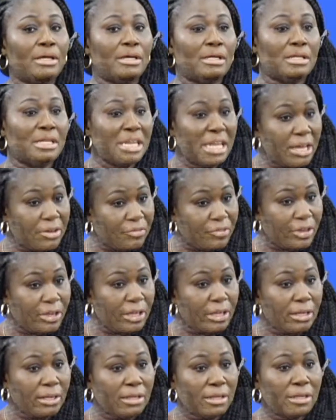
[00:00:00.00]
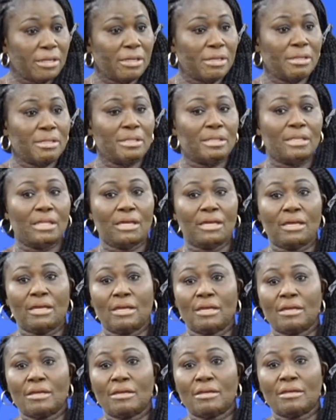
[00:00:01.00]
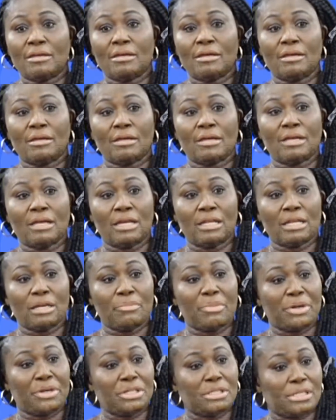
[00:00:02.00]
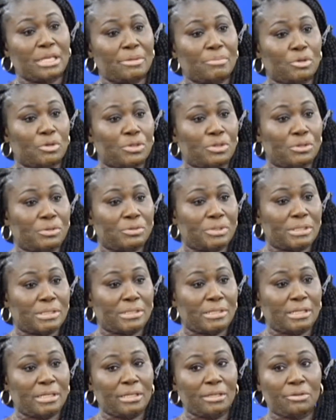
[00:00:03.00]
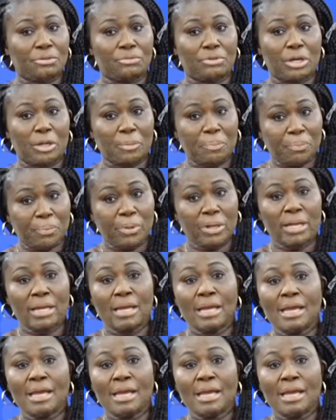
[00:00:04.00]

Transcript: Navy, the Ghana Maritime Authority rep,